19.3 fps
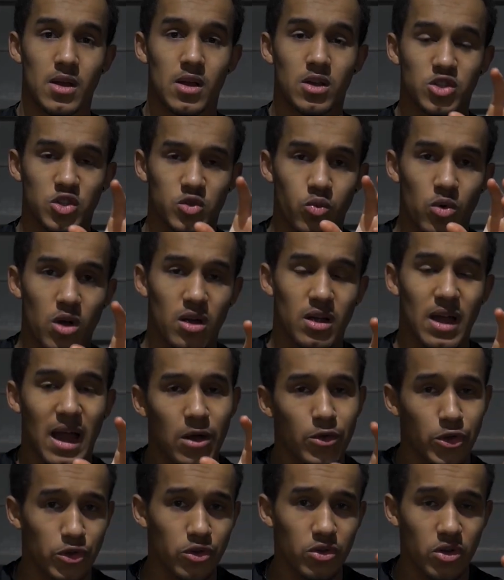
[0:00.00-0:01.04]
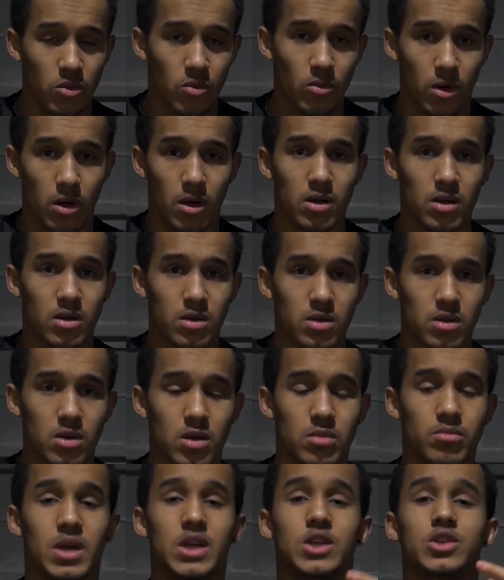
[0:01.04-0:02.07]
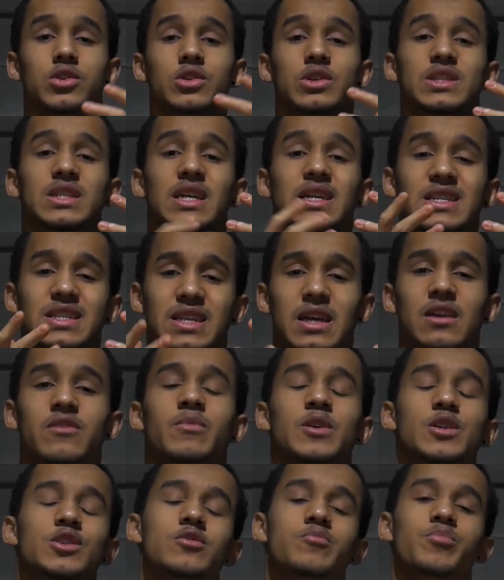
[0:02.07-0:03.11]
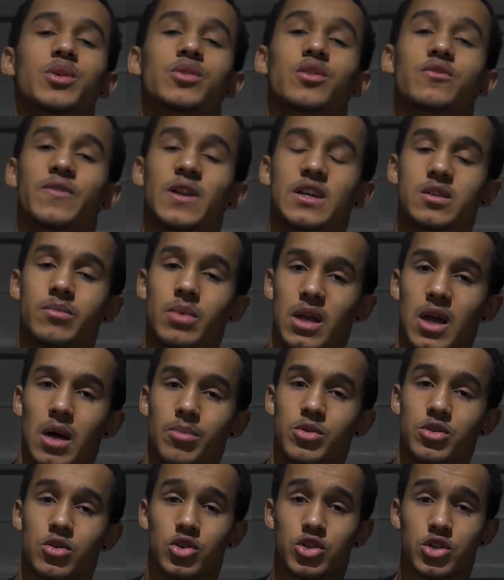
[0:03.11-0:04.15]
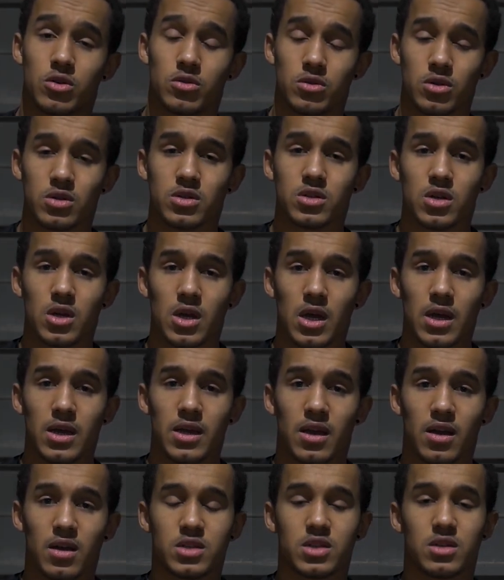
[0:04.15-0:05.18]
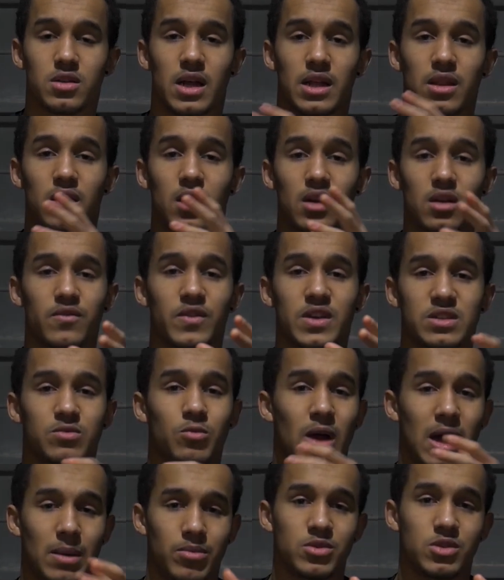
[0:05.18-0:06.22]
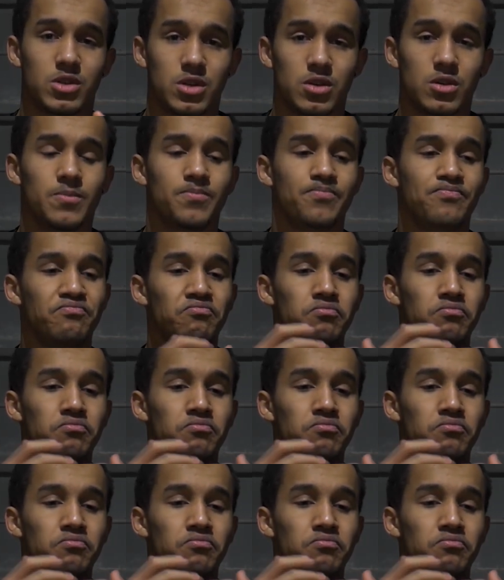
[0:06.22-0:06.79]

just work how you can work. Make sure you stay safe. Make sure you build the flexibility up in your shoulders, yeah, so that none of this will happen to you.